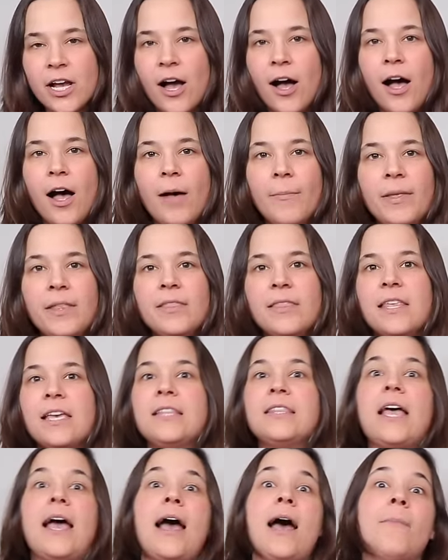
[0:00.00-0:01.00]
common
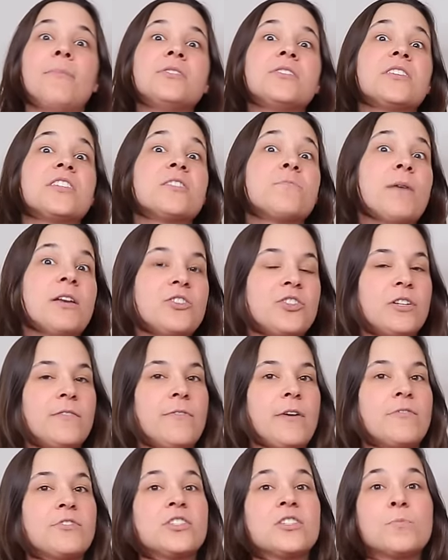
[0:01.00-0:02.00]
thing that happens, especially
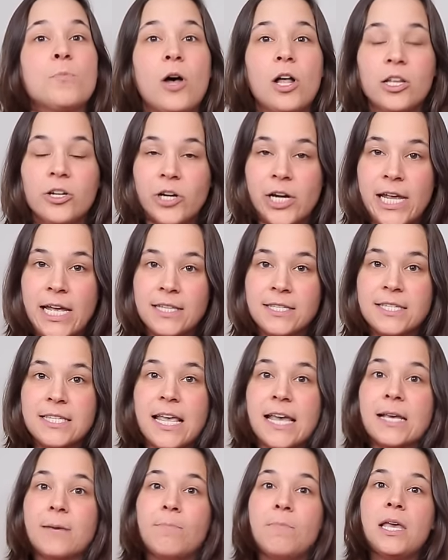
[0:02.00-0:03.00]
if you have smaller hands
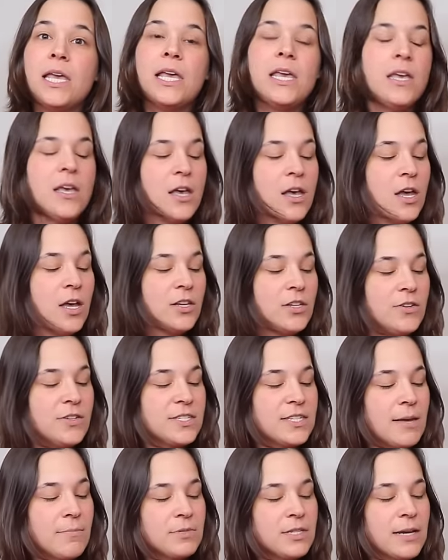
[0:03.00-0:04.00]
like me. You
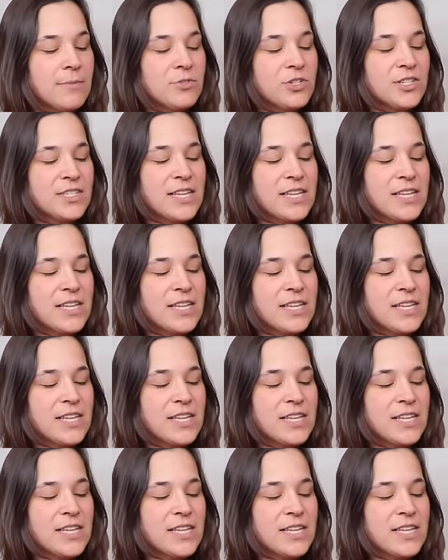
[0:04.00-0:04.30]
sometimes